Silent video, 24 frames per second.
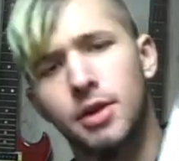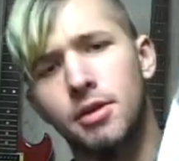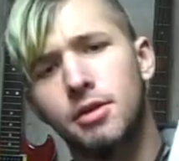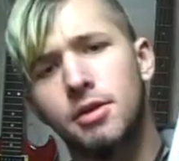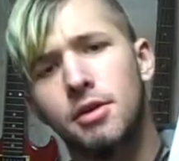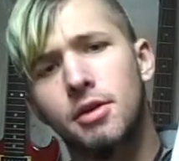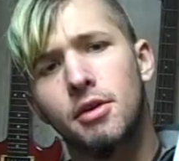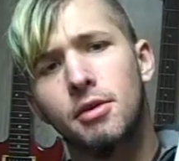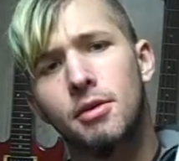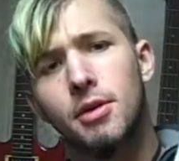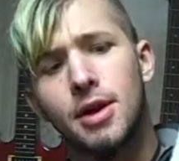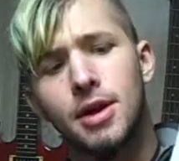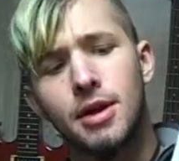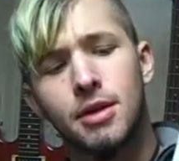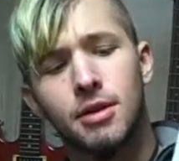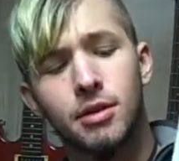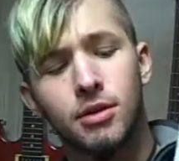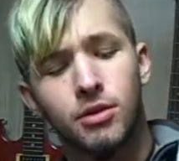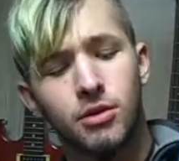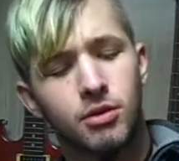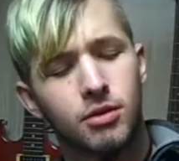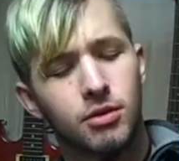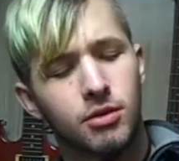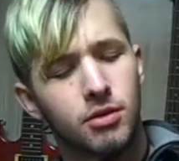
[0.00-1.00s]
you do
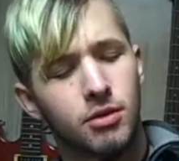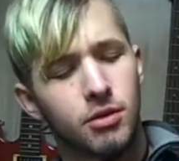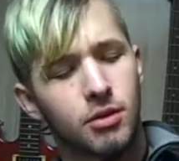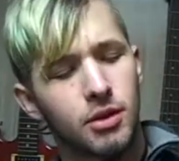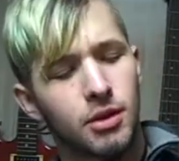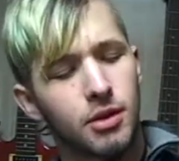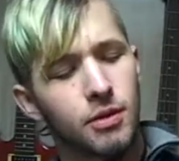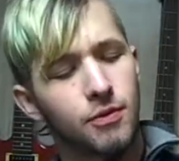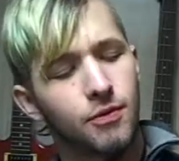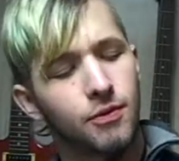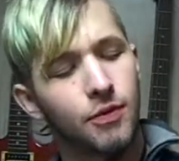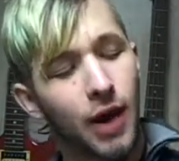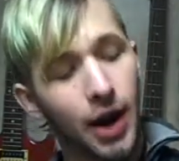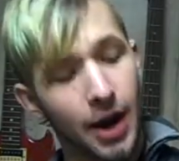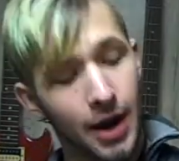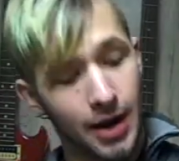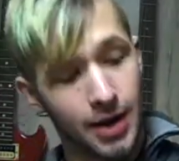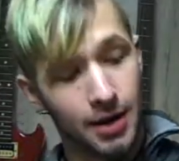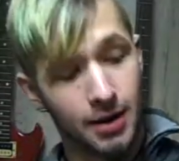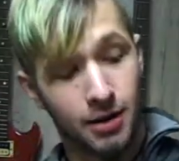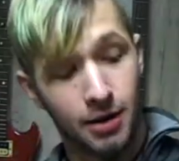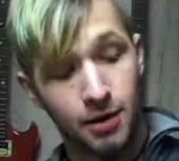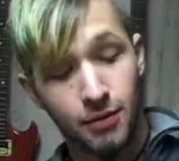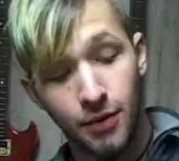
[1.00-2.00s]
is you
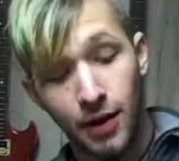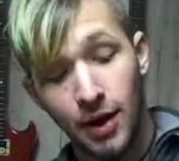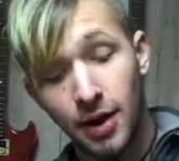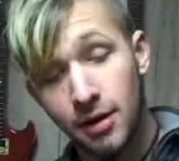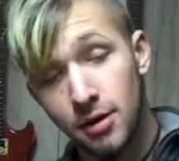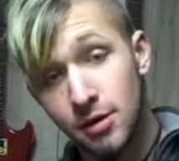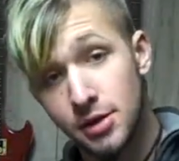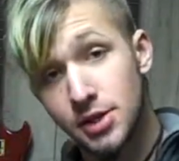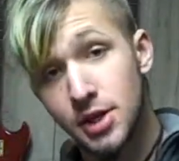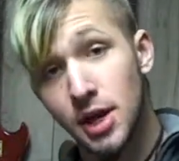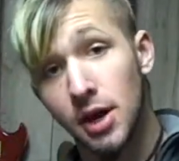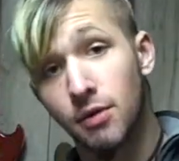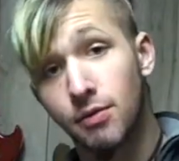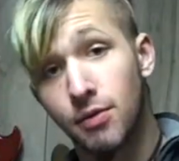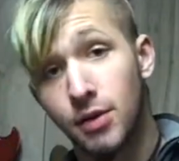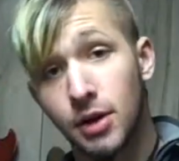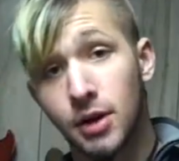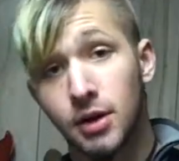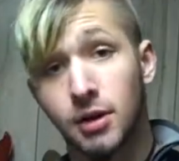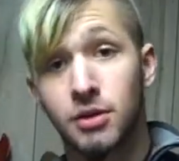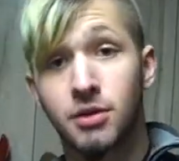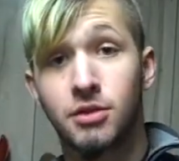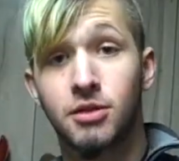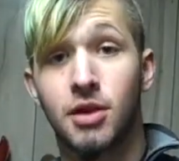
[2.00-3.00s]
find yourself a
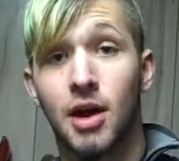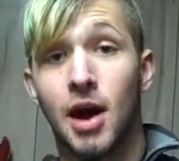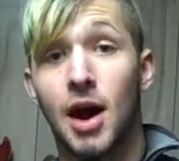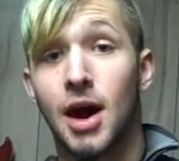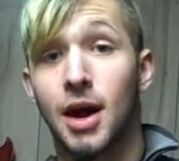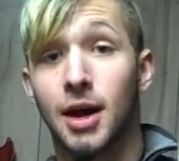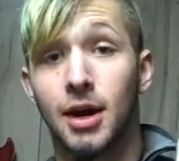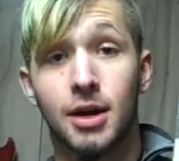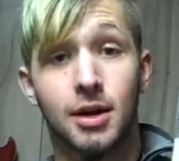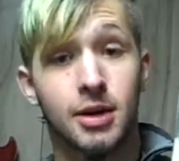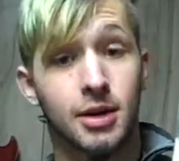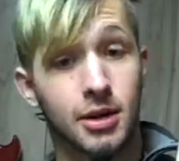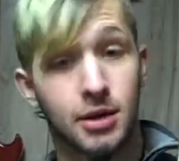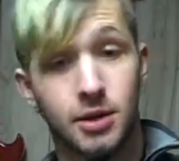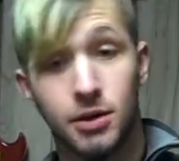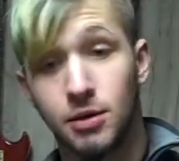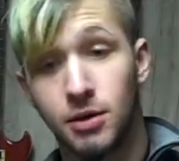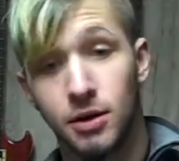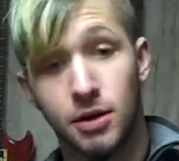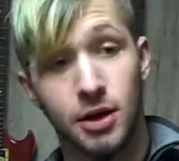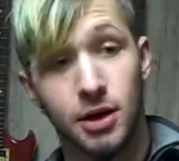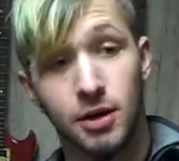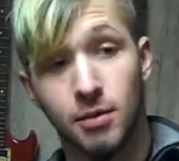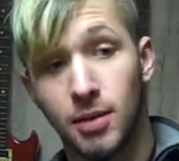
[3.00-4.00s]
good sock.
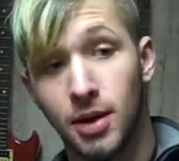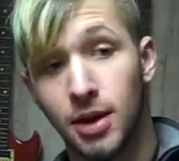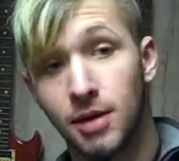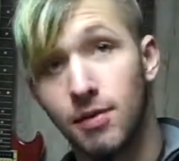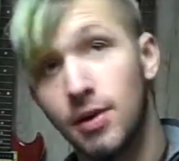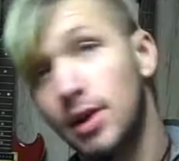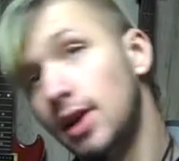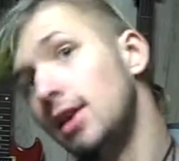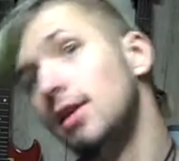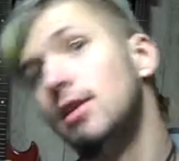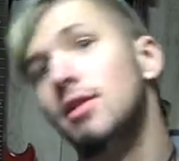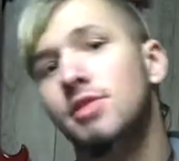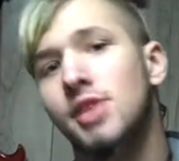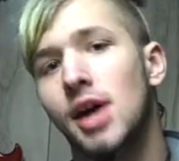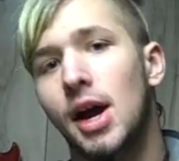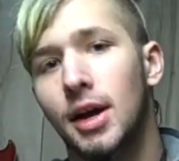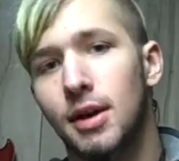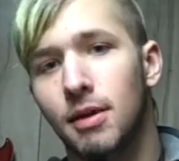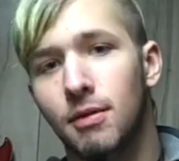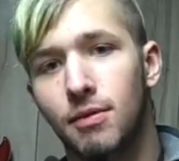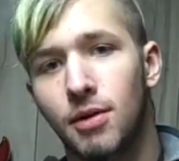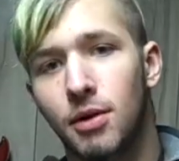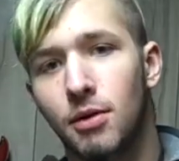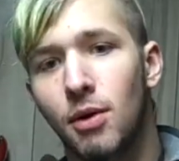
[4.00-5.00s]
You can be of any
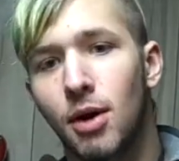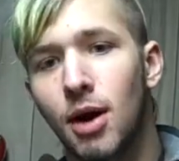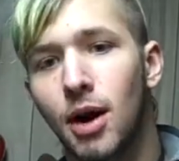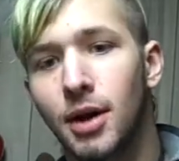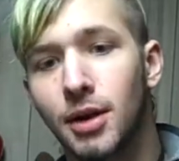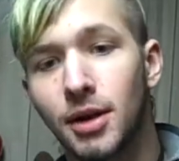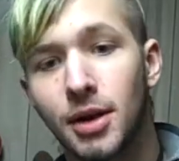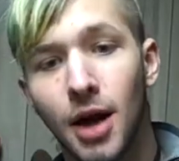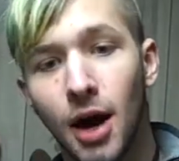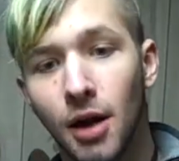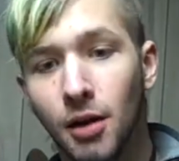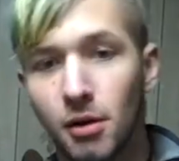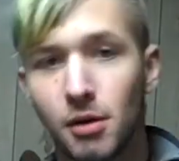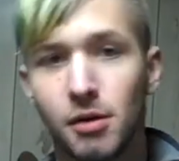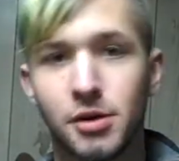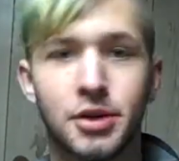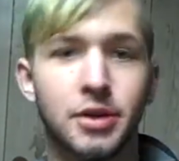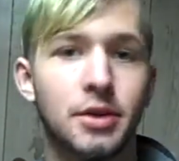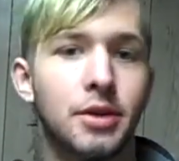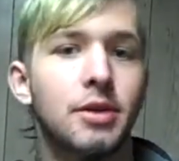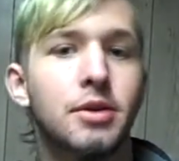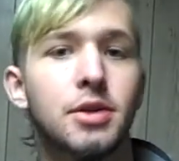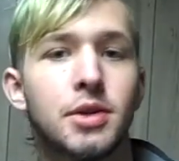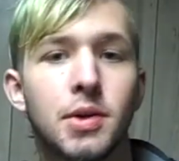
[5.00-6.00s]
design if you want. Colors
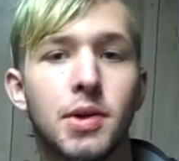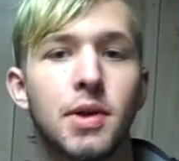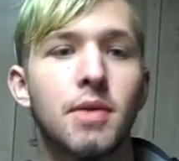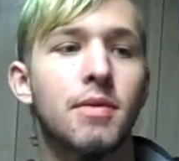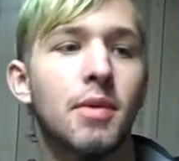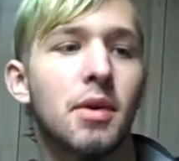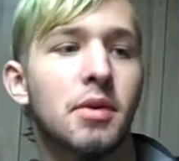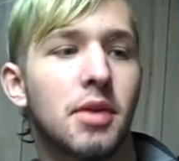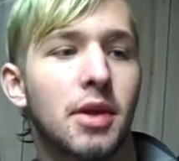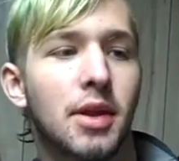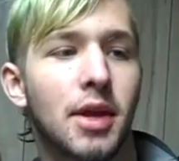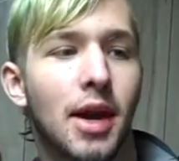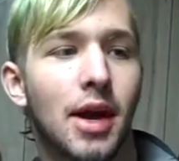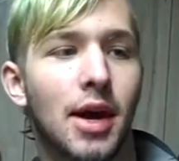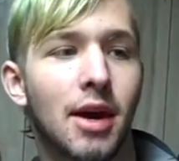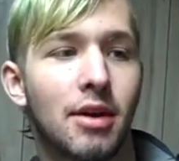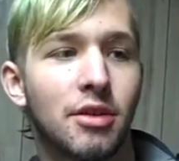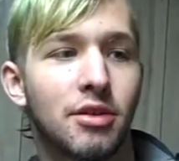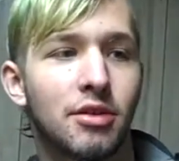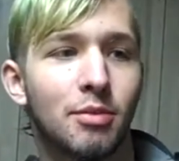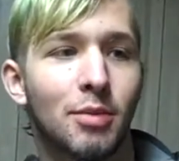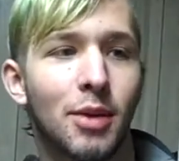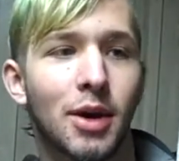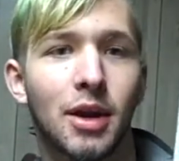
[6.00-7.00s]
are usually really
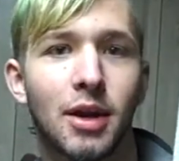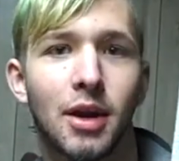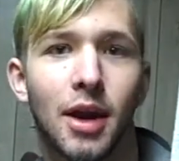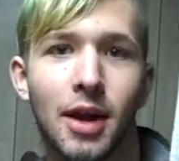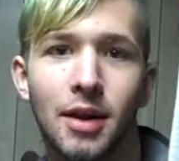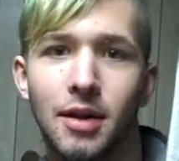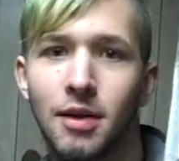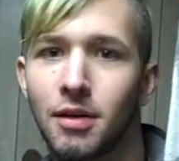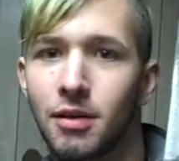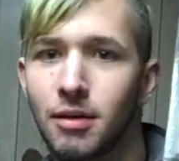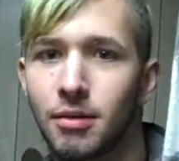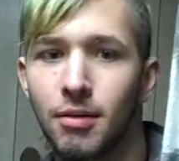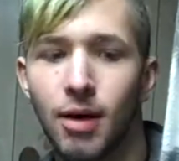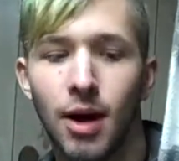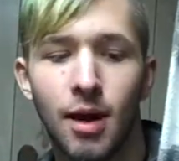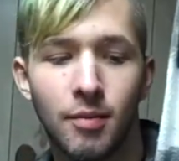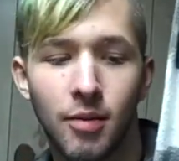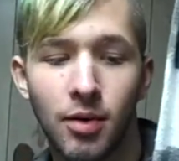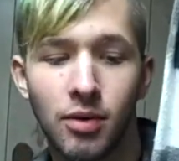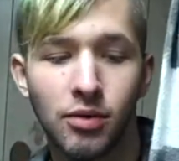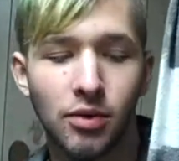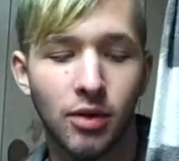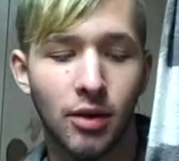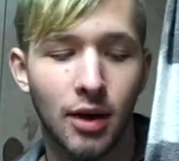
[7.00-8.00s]
nice, but I
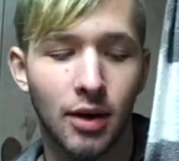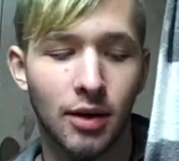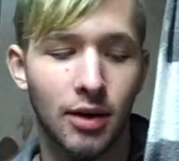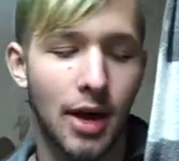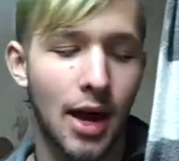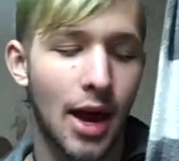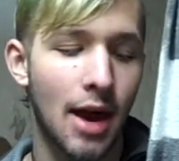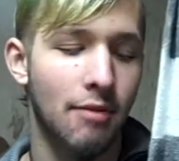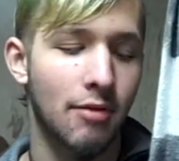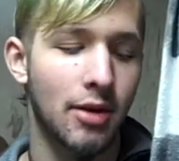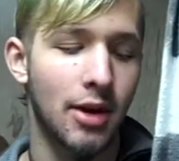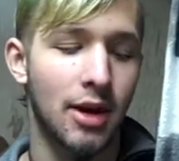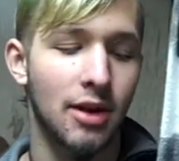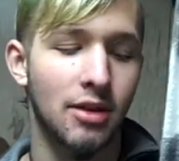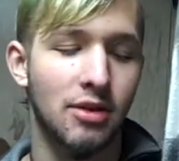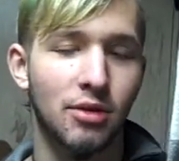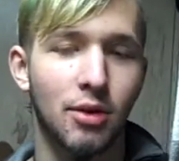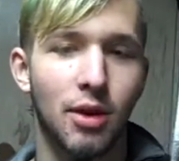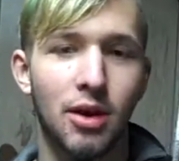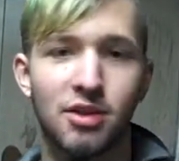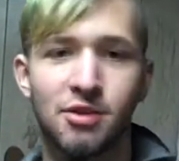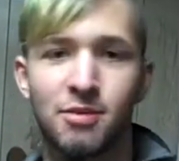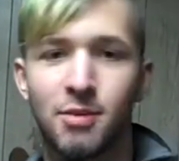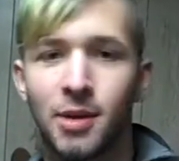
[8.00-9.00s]
obviously didn't have any,
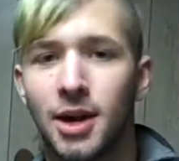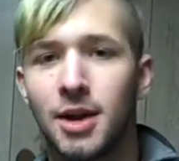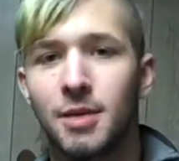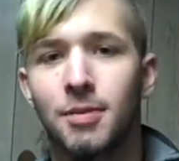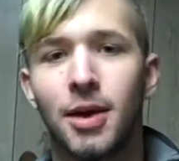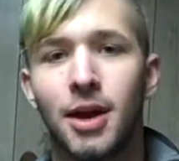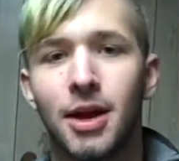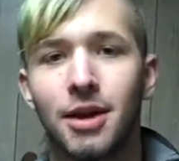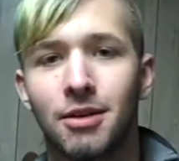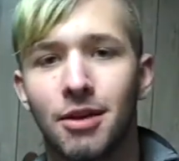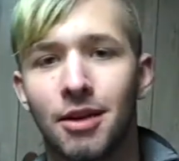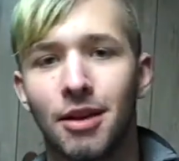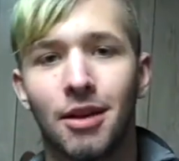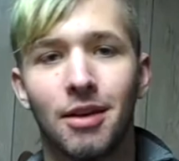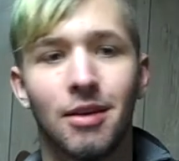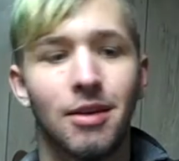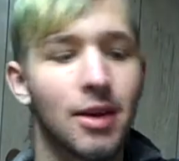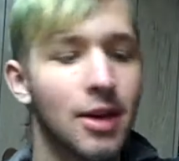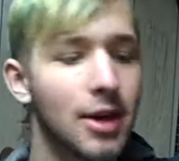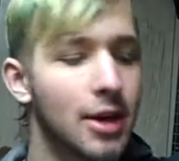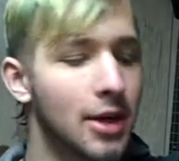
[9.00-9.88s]
so I spray painted it.